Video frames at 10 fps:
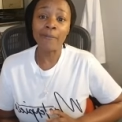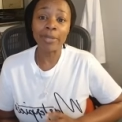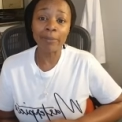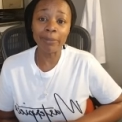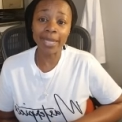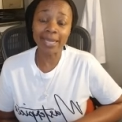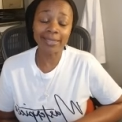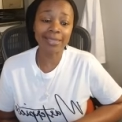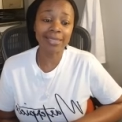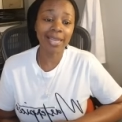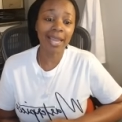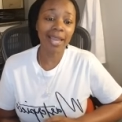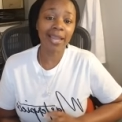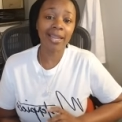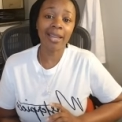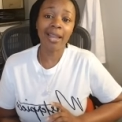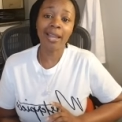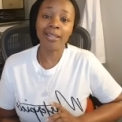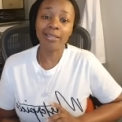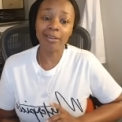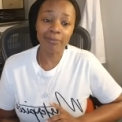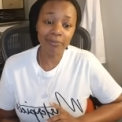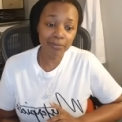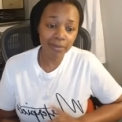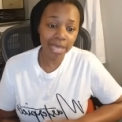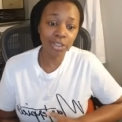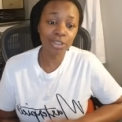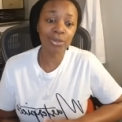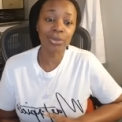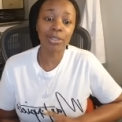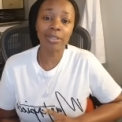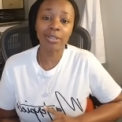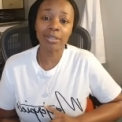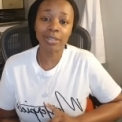Be blessed today. Make sure